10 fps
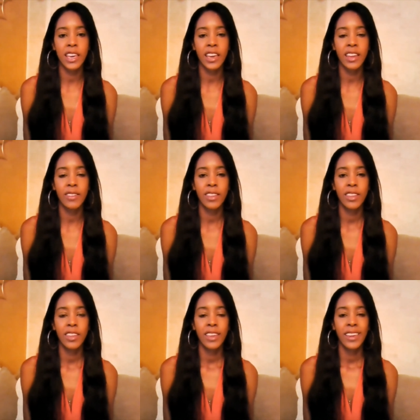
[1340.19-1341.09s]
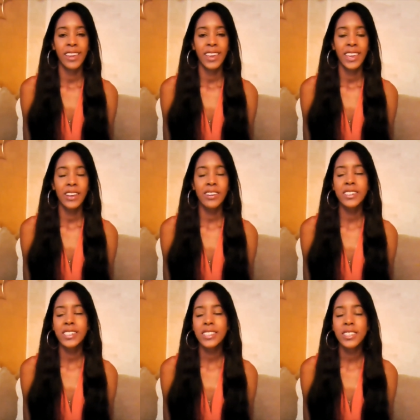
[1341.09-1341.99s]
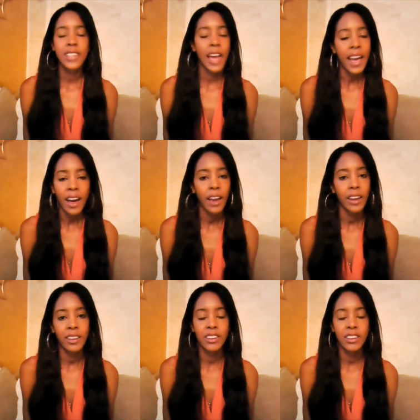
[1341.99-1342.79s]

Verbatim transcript: that you're just sad.